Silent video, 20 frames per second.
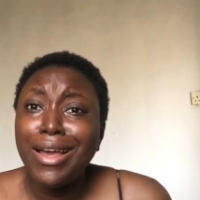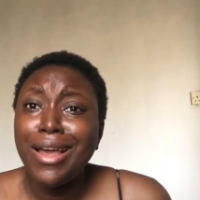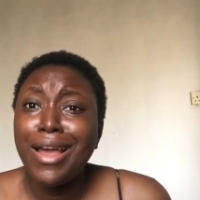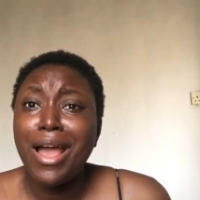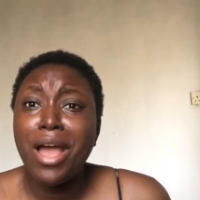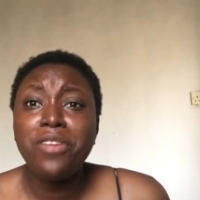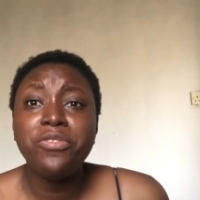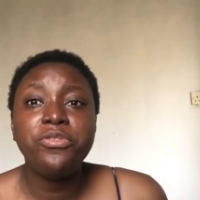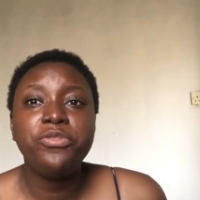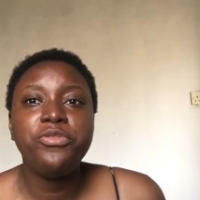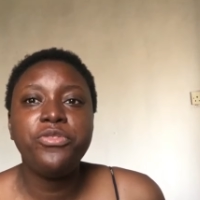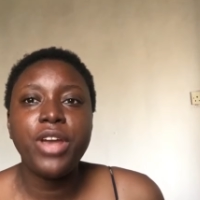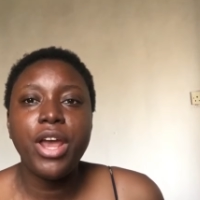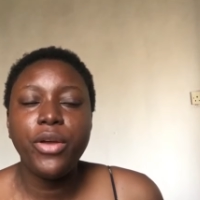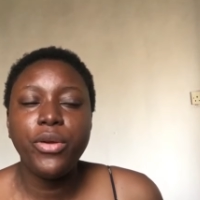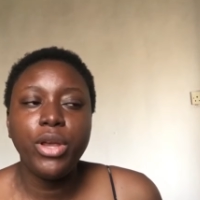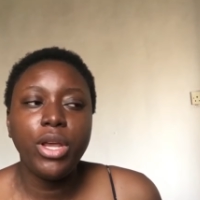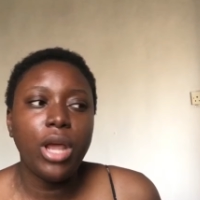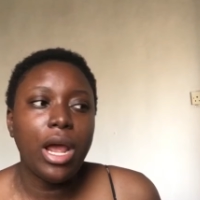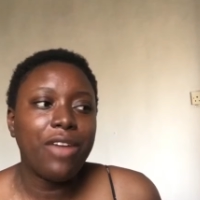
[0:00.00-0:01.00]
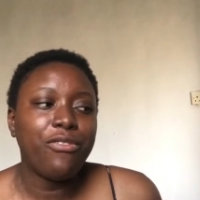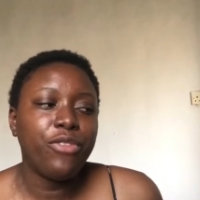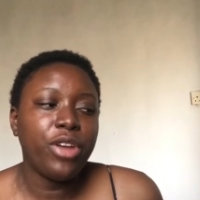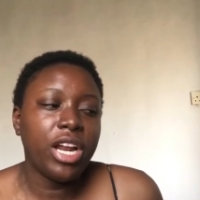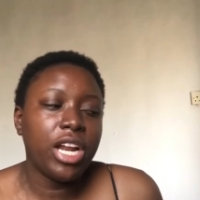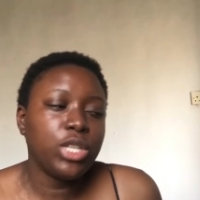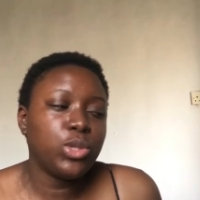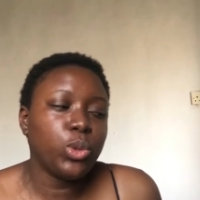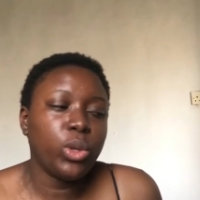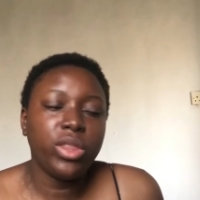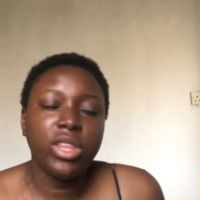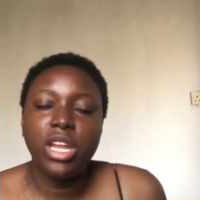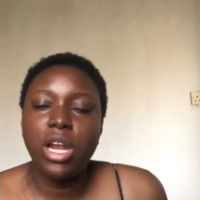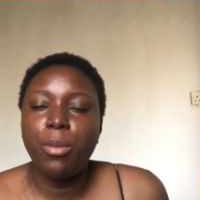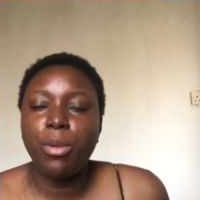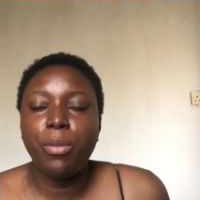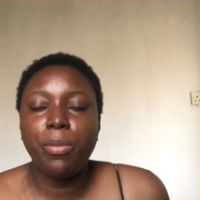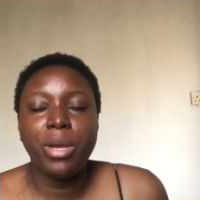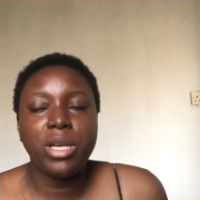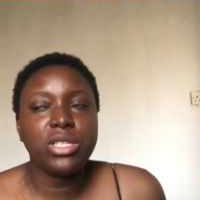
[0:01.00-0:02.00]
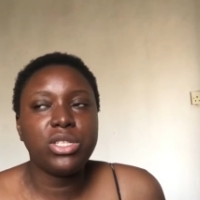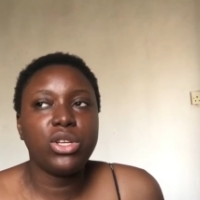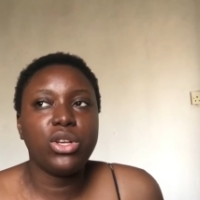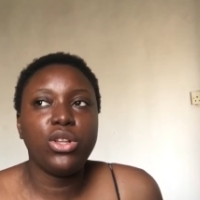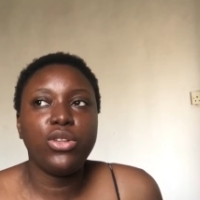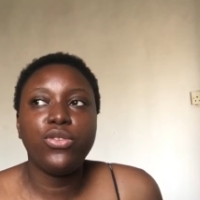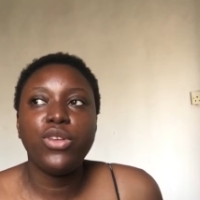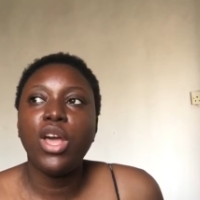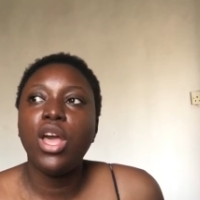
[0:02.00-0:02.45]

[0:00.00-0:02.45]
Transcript: I'm very I've realized one thing about myself